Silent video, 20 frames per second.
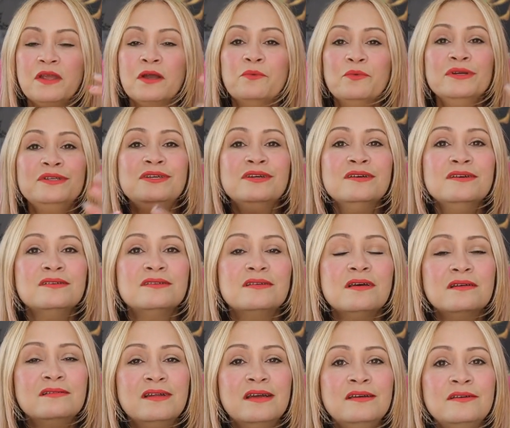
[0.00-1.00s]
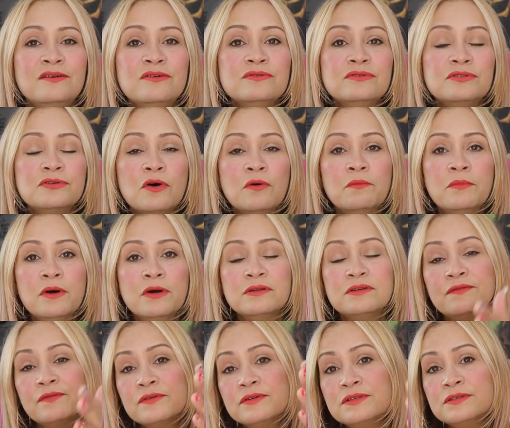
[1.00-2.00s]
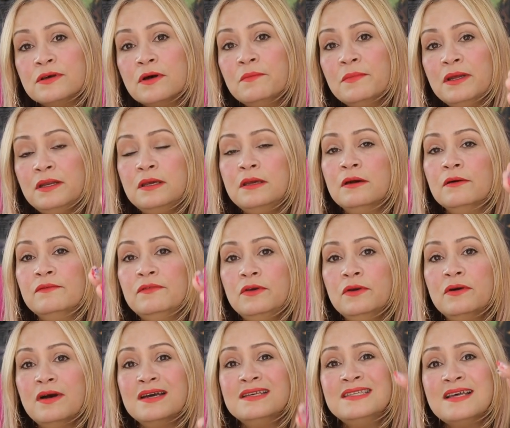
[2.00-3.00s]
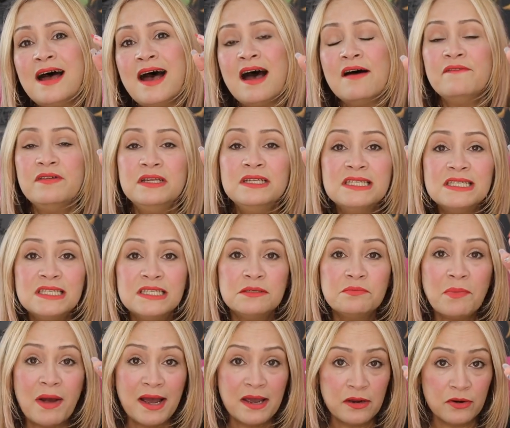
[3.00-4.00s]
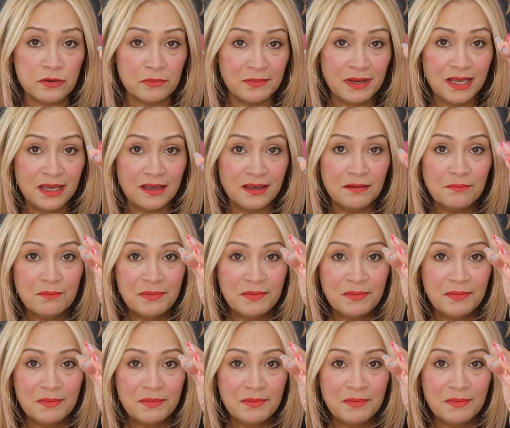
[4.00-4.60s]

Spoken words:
Witches, thank you so much for so many of you guys that have inspired me.